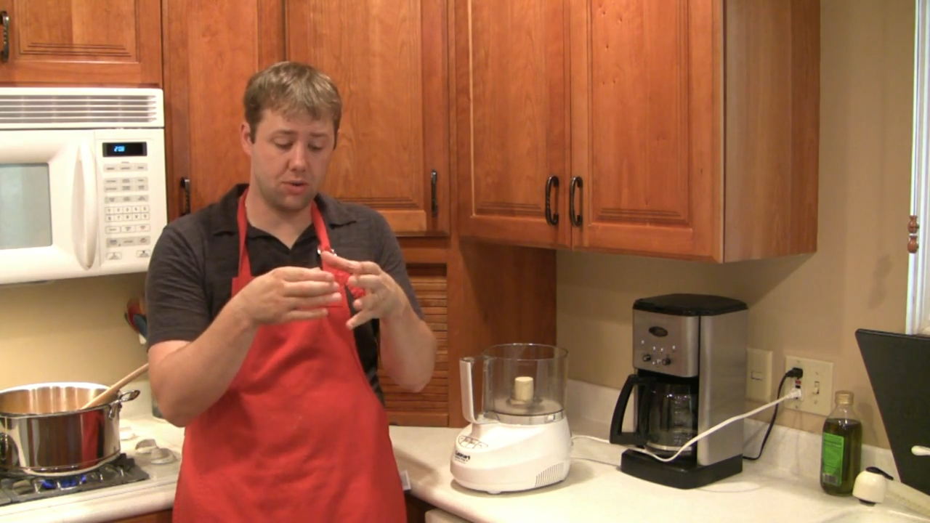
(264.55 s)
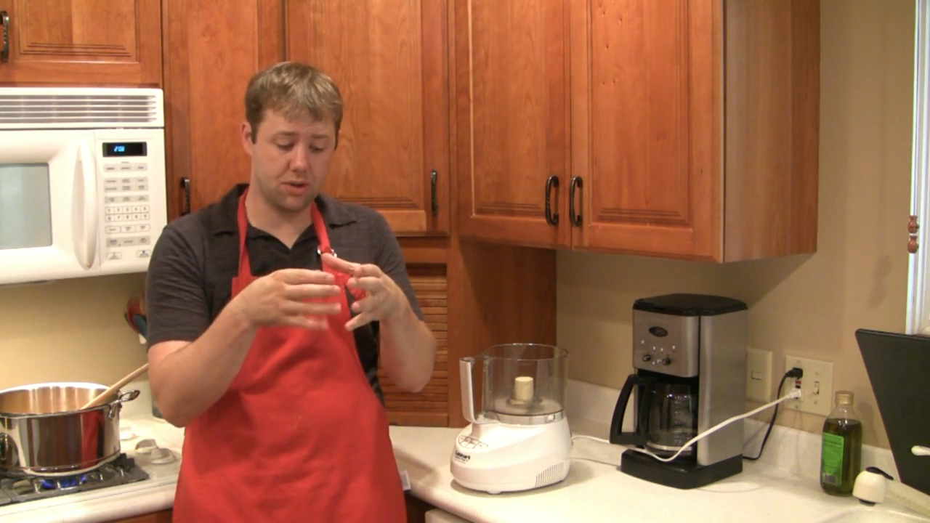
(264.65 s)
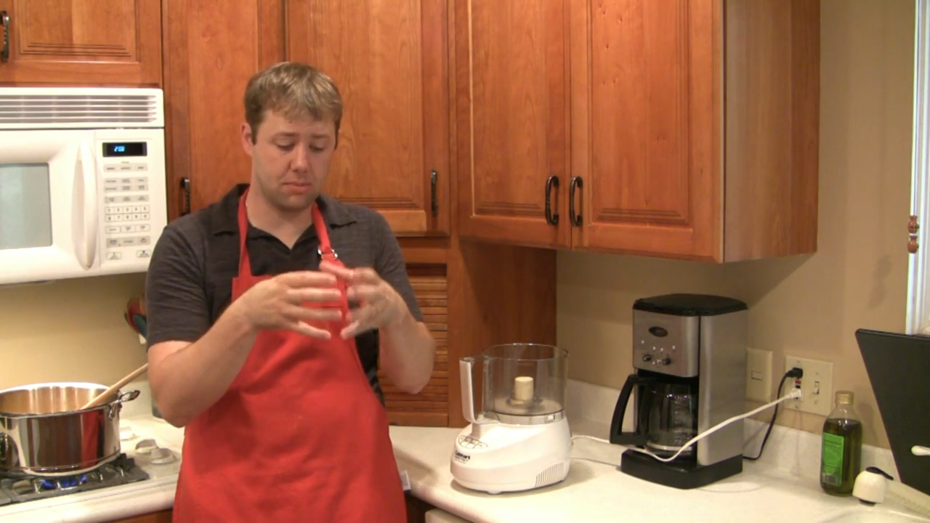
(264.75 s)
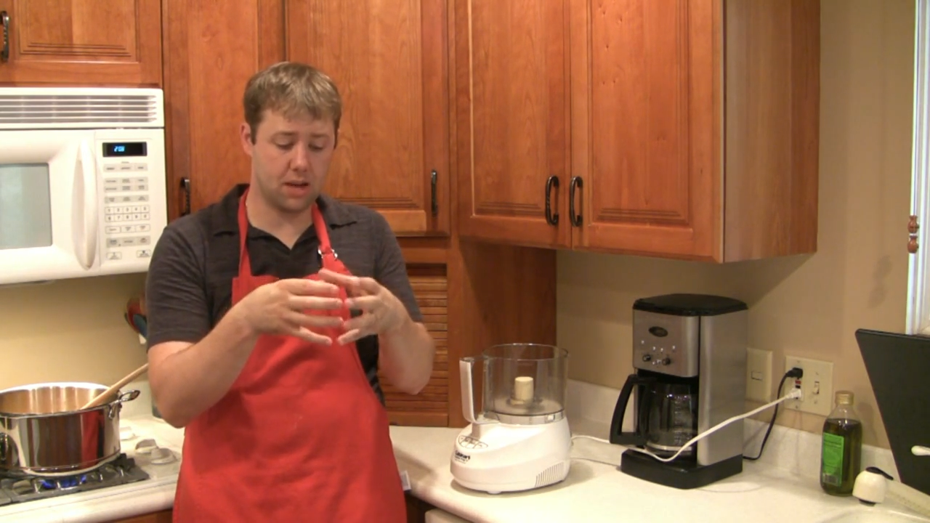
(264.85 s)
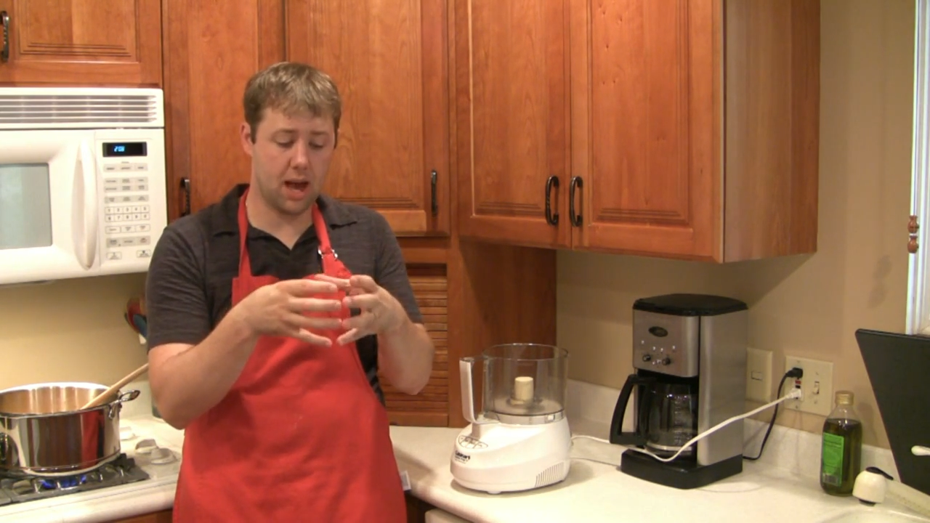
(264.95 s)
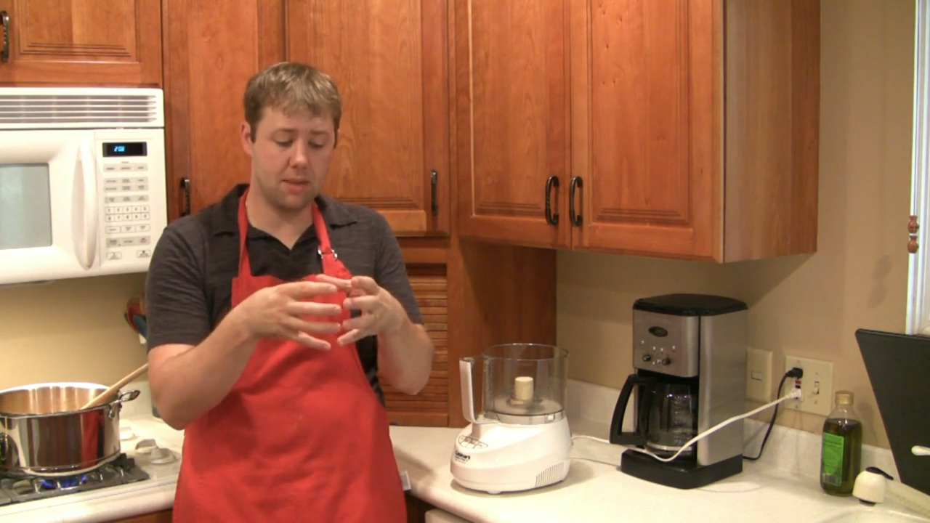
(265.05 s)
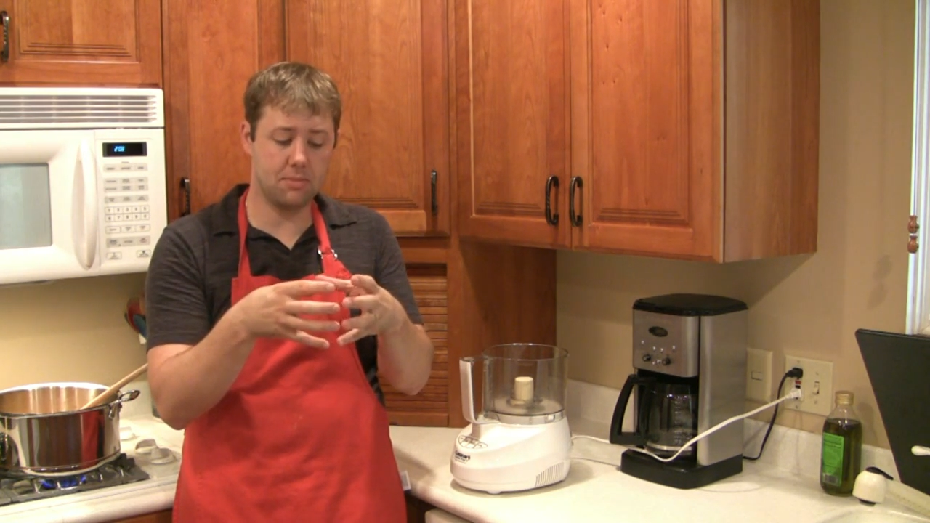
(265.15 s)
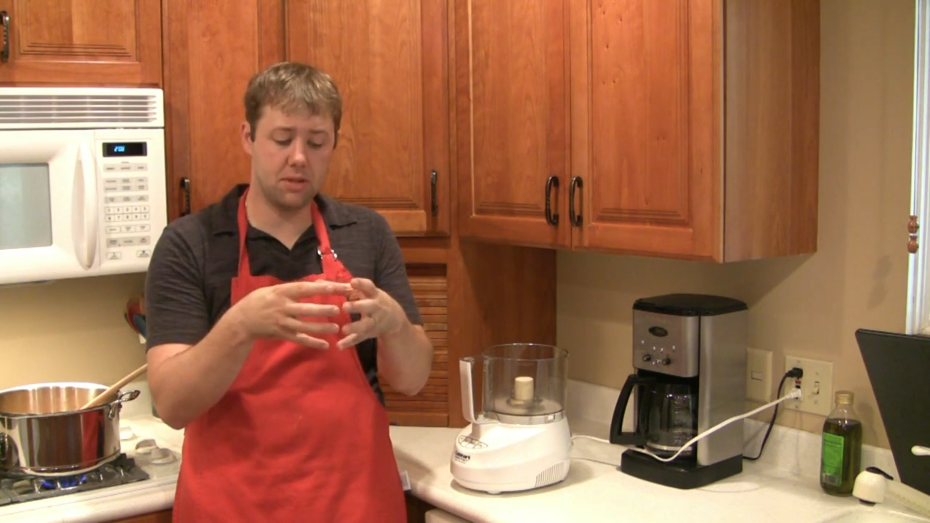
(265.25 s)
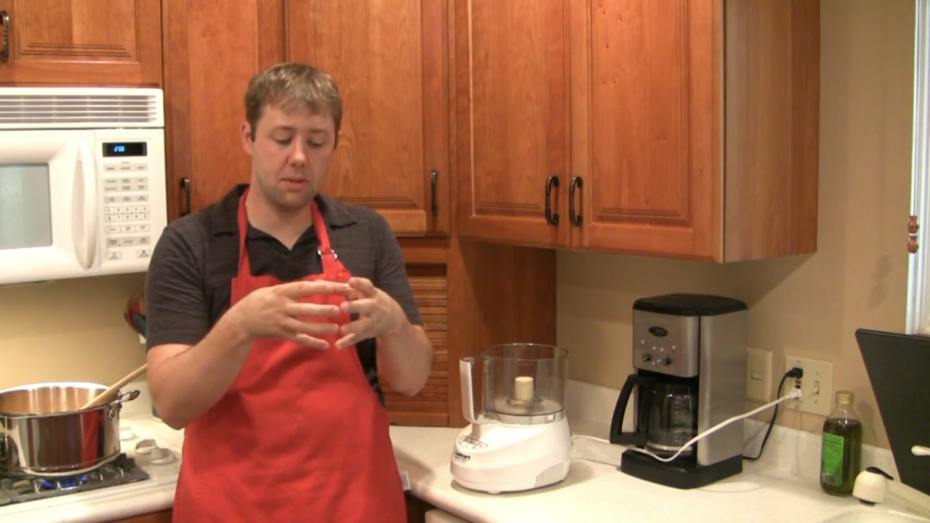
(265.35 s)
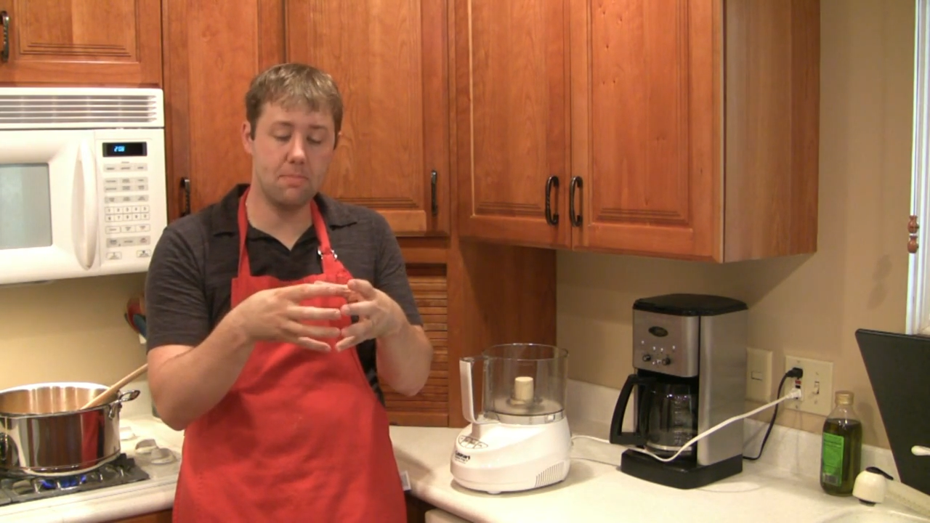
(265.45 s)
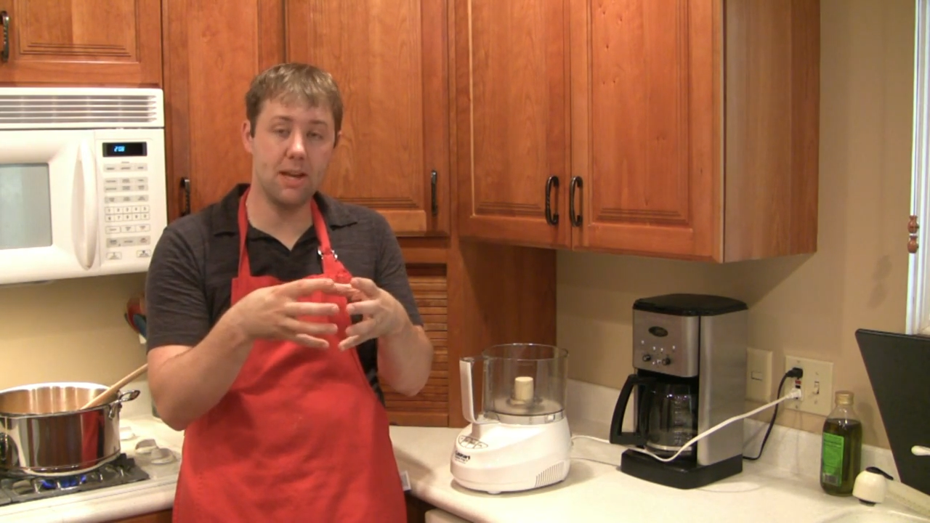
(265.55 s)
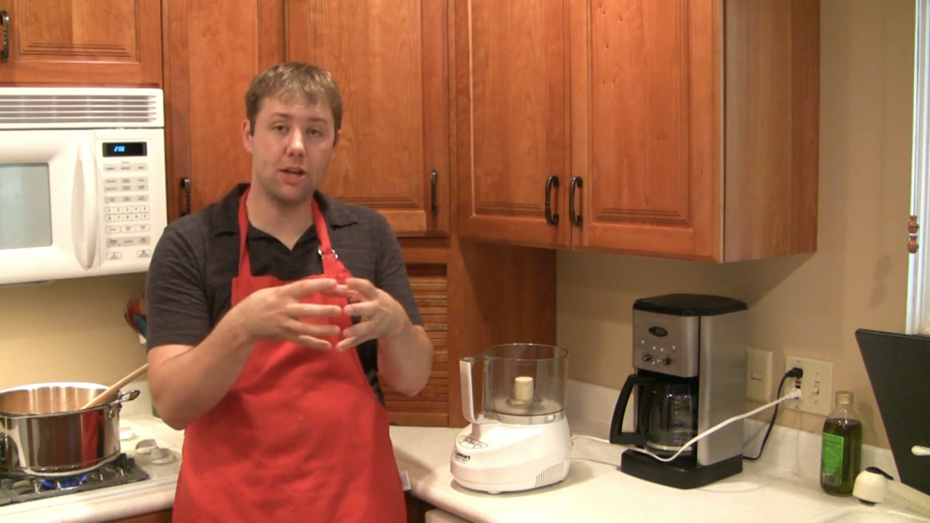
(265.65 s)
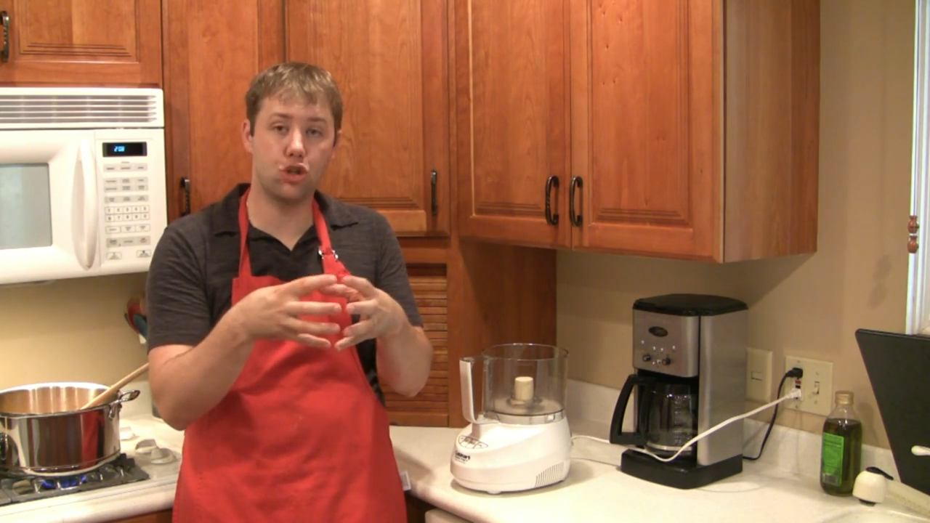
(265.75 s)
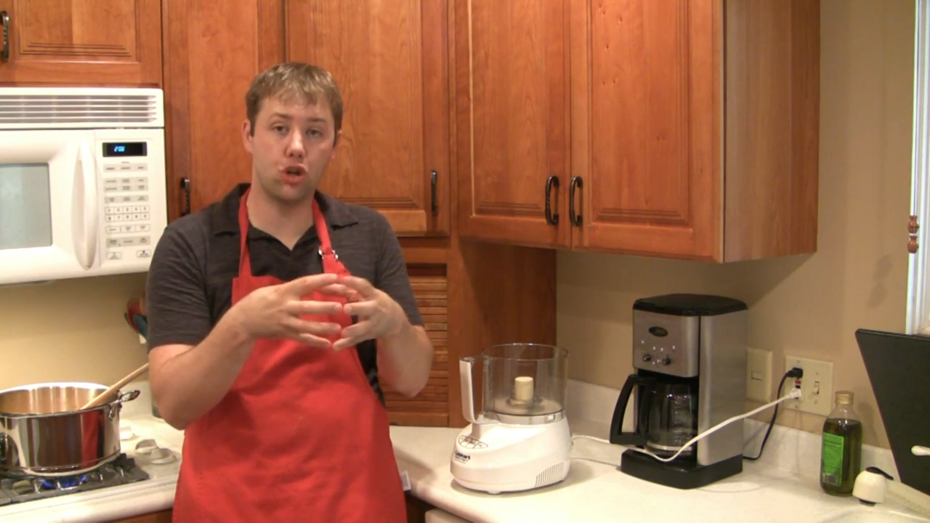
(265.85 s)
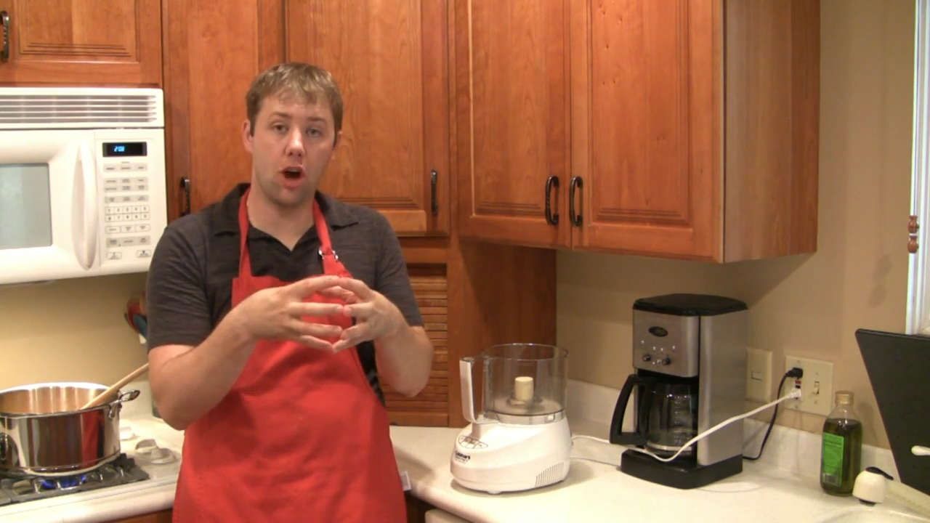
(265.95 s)
sometimes the
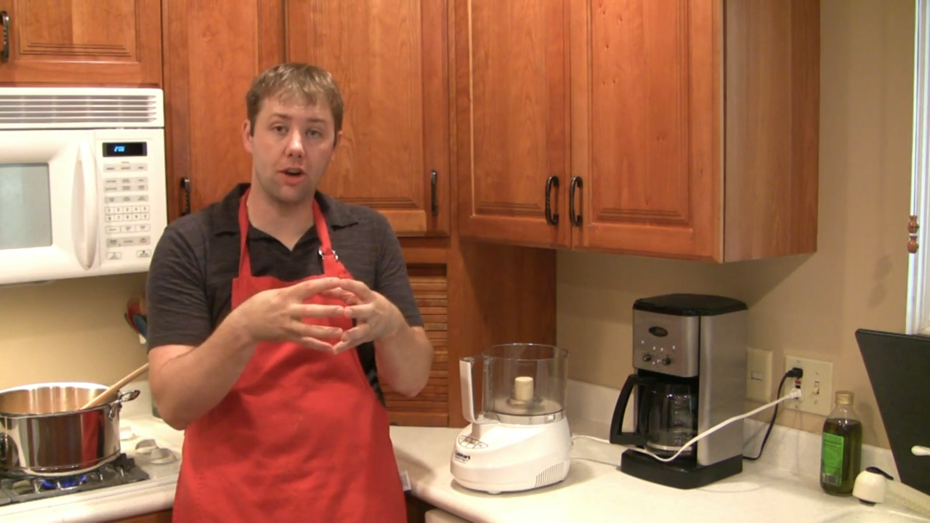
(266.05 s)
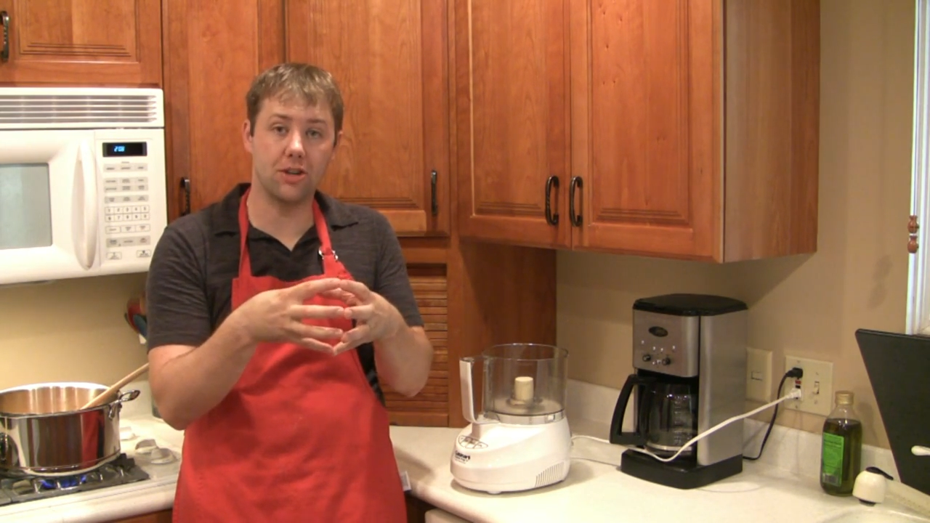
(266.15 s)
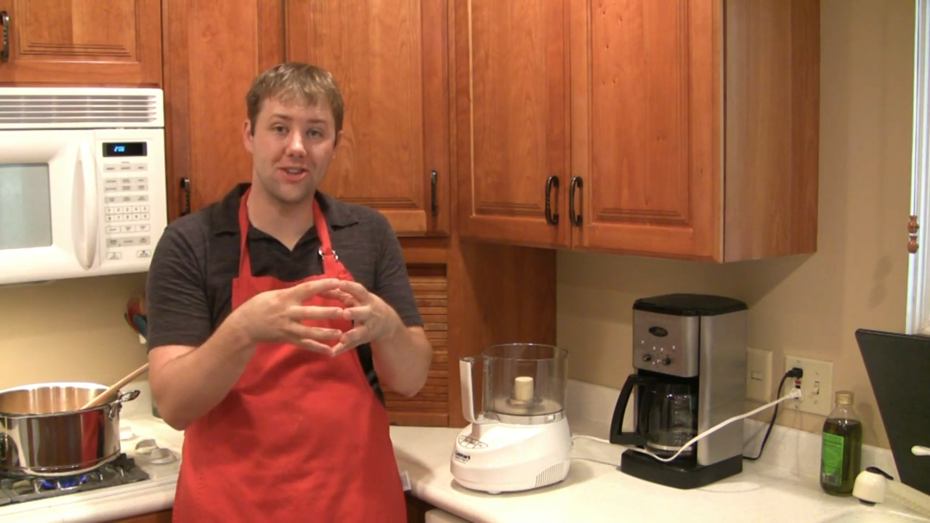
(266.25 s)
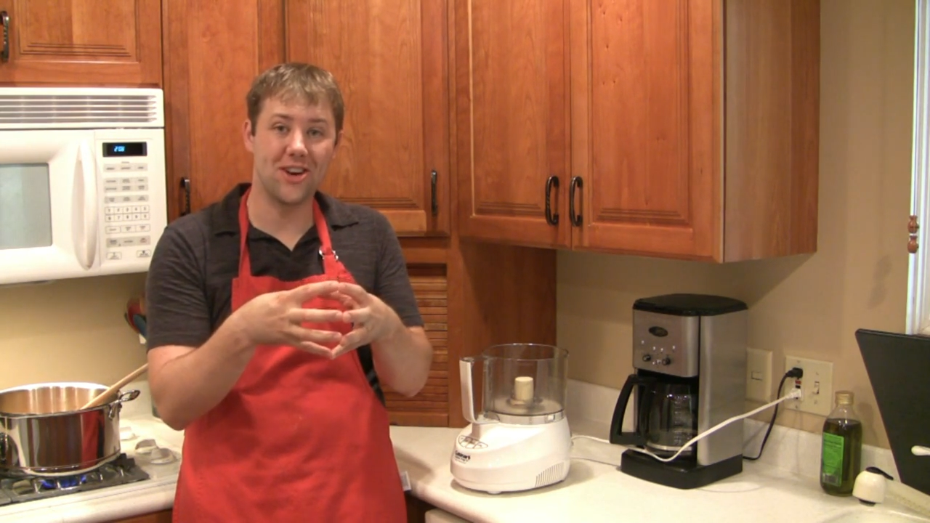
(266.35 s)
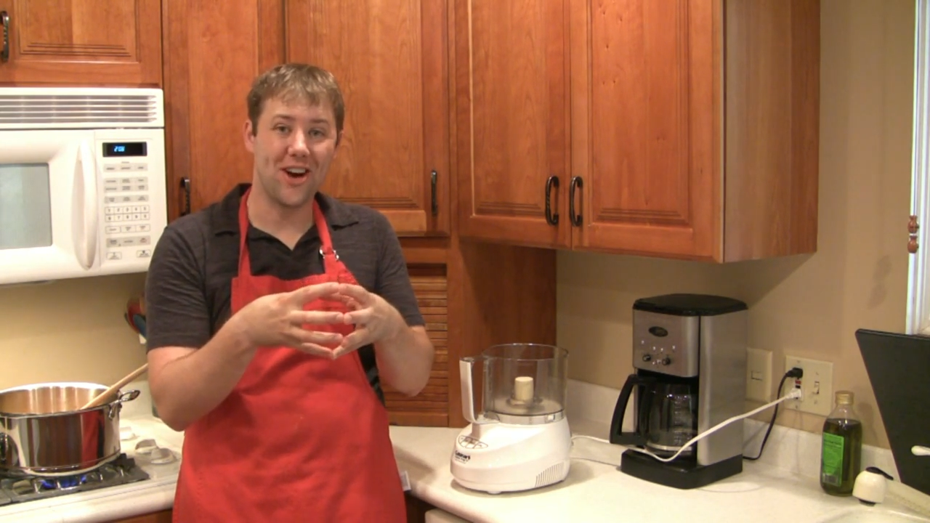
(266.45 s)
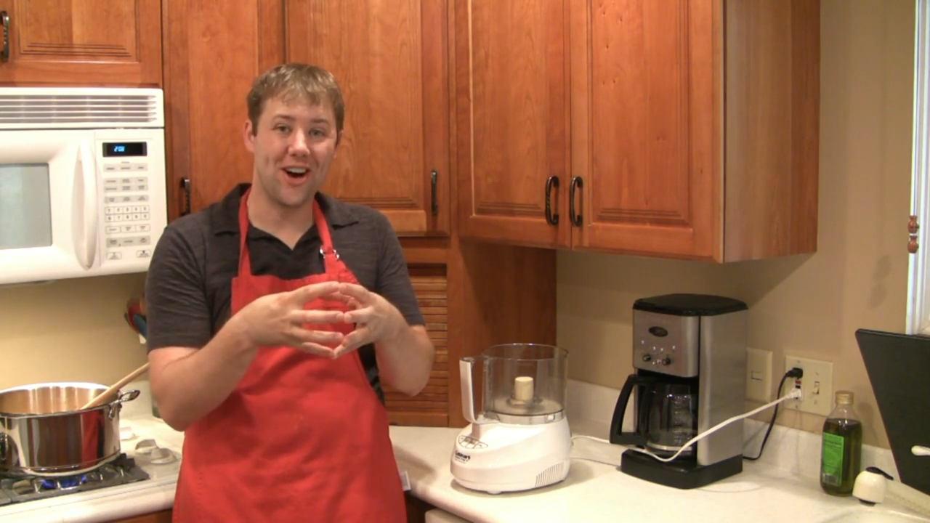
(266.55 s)
big chunks